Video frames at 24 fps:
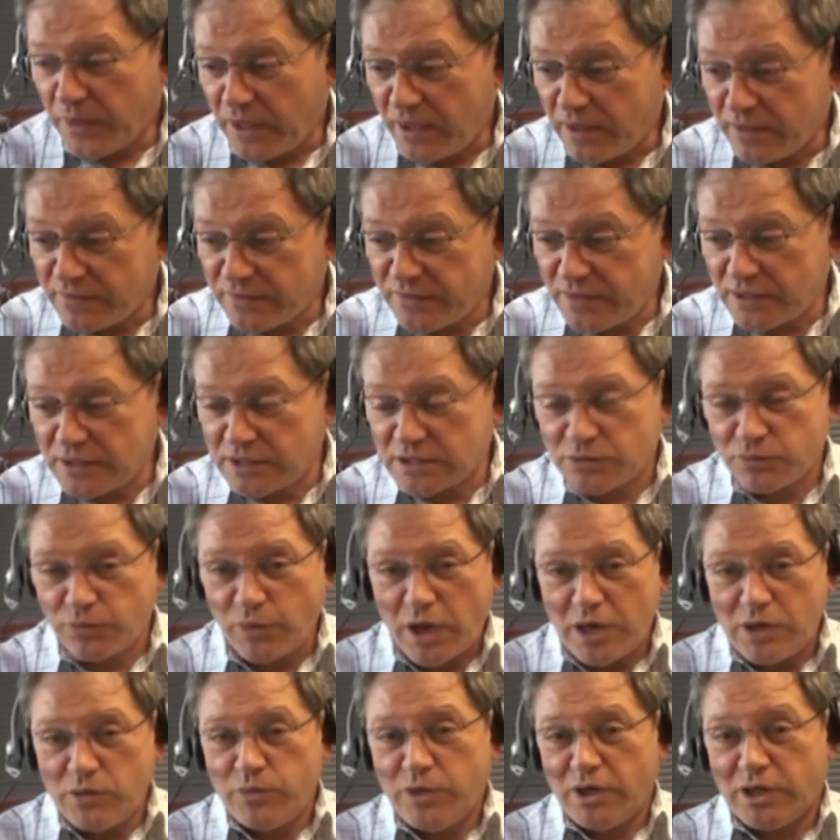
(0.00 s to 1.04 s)
And that is
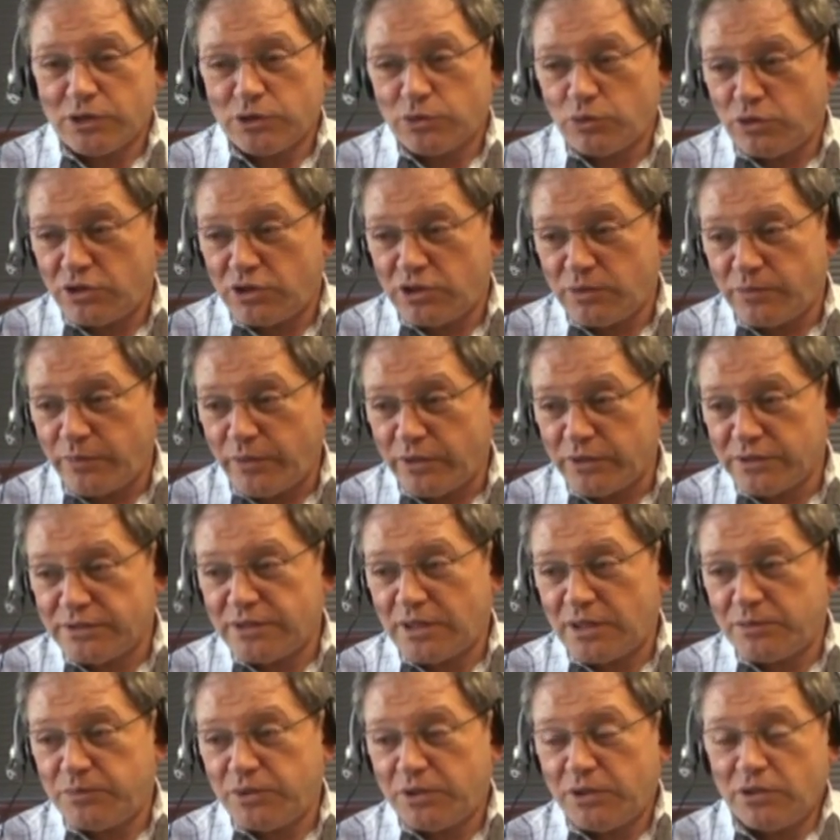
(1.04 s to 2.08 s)
why we are talking about
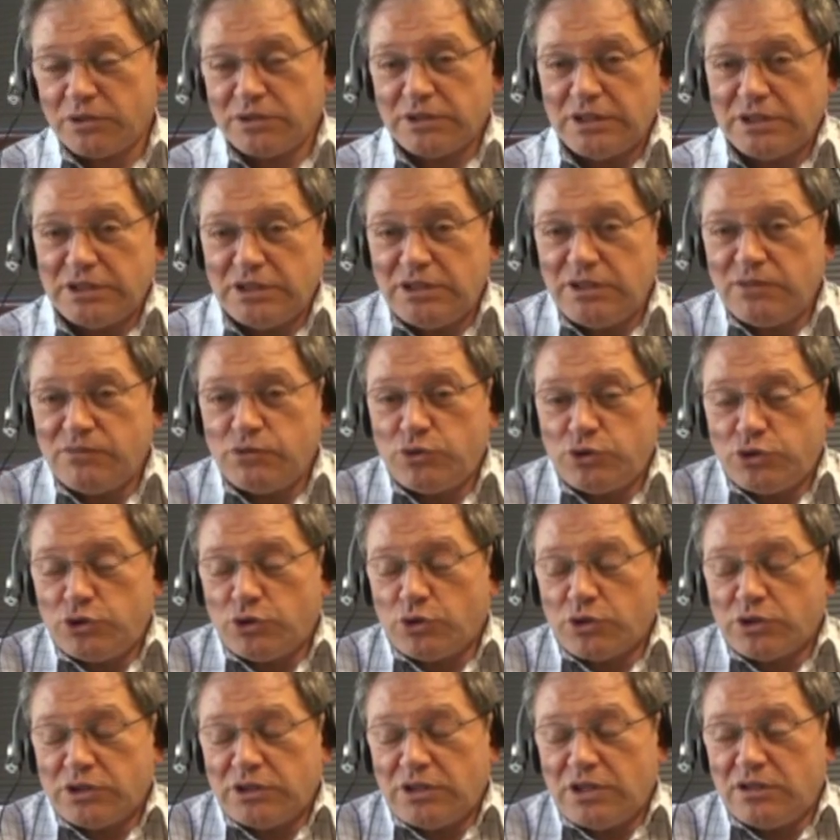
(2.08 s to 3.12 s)
that, because it gives you
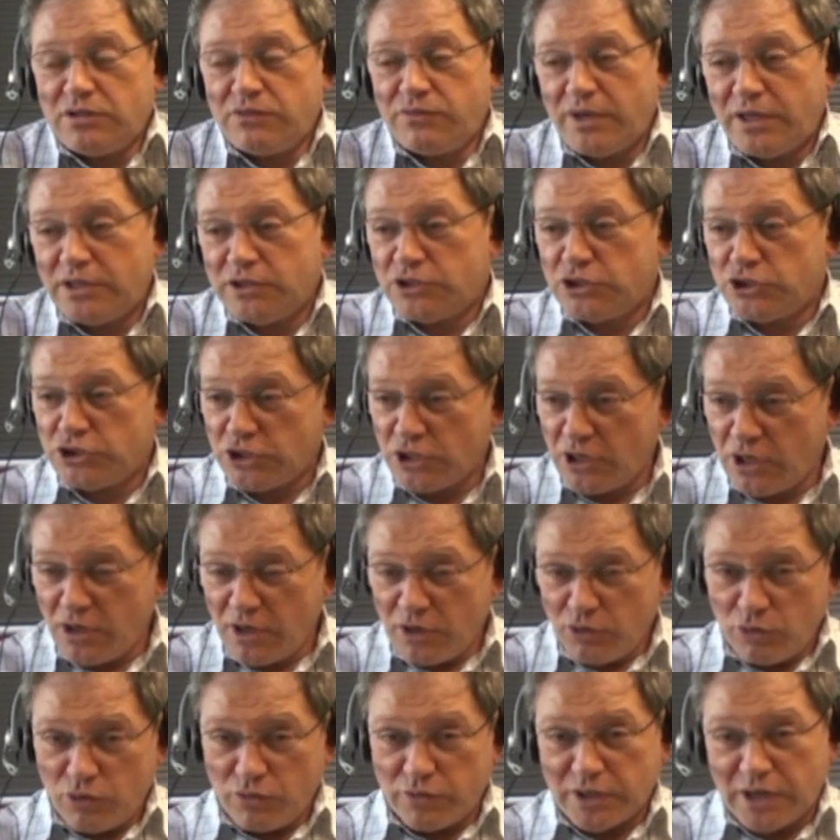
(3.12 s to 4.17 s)
certain advantage
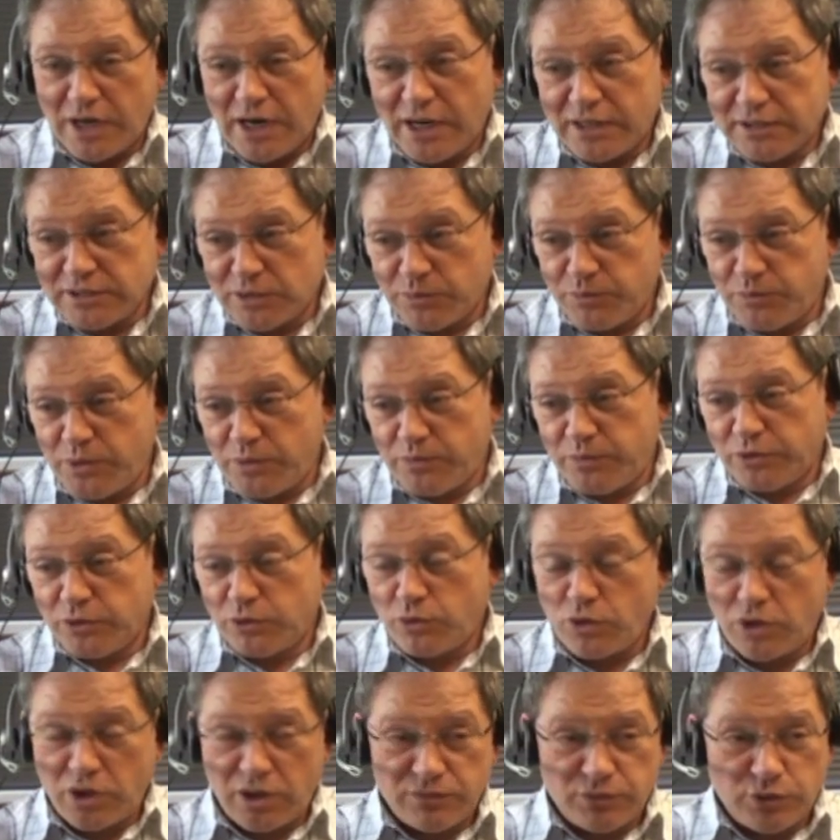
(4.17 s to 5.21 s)
over other people
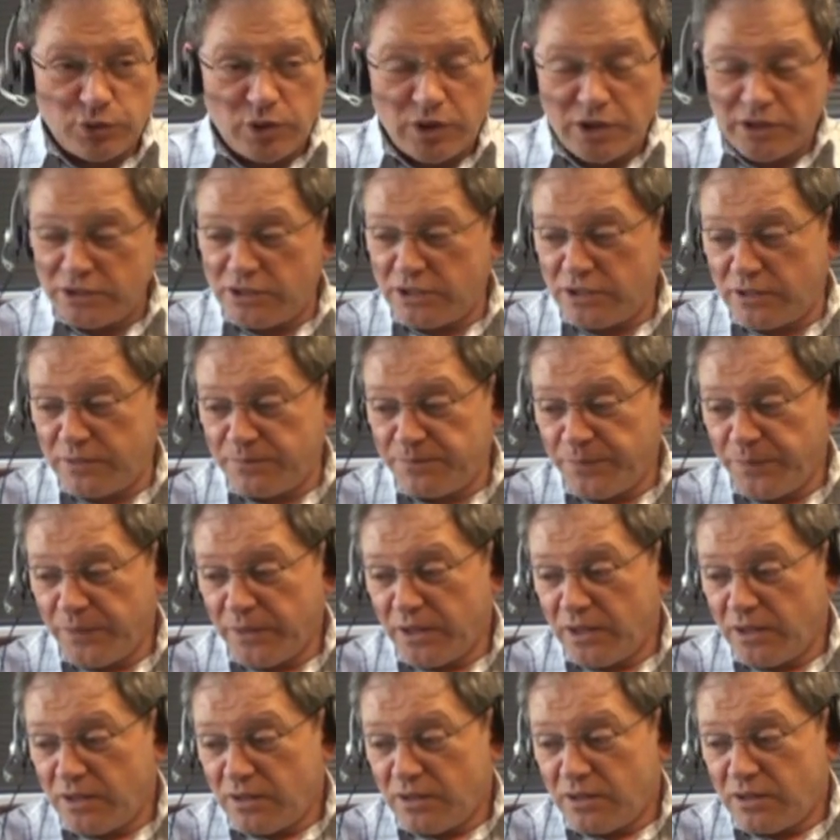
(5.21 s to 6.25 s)
who have no idea
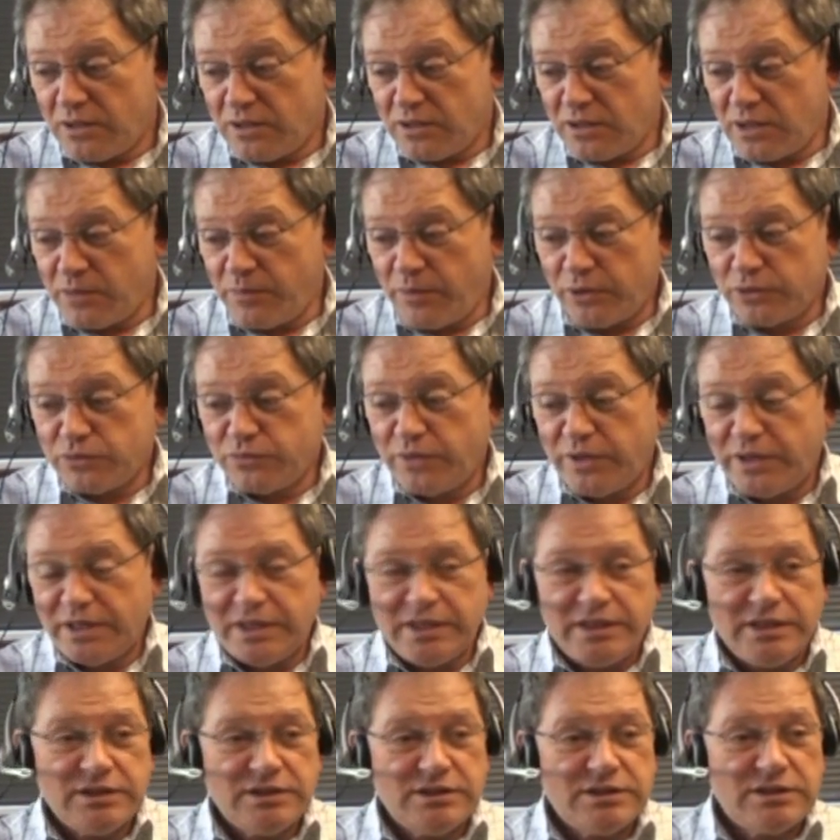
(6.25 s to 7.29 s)
about
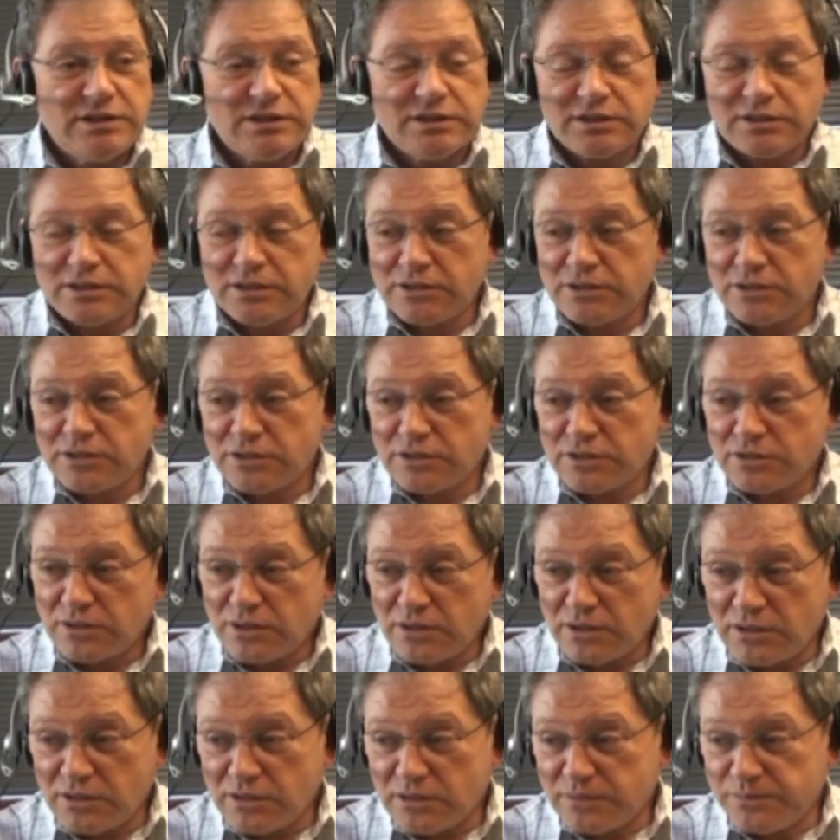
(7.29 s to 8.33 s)
very existence
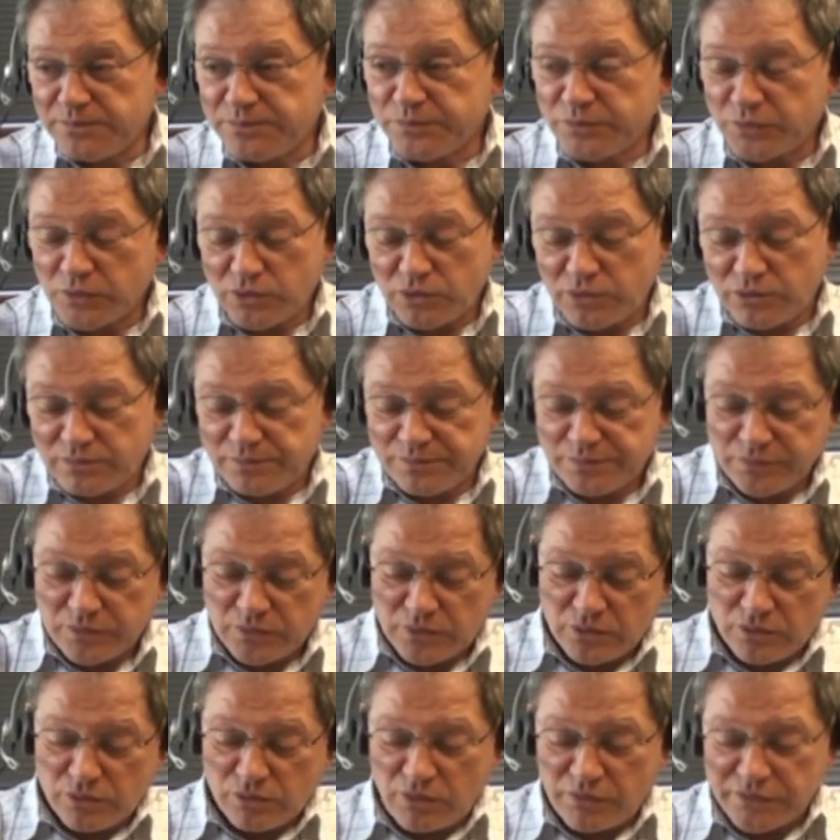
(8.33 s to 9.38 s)

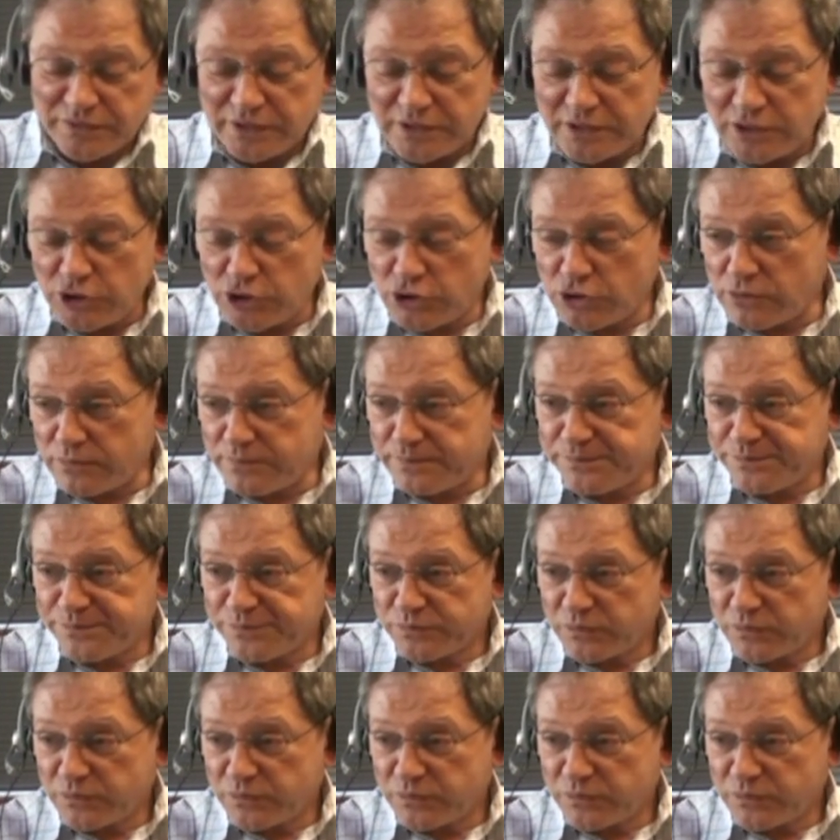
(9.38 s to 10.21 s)
of that issue.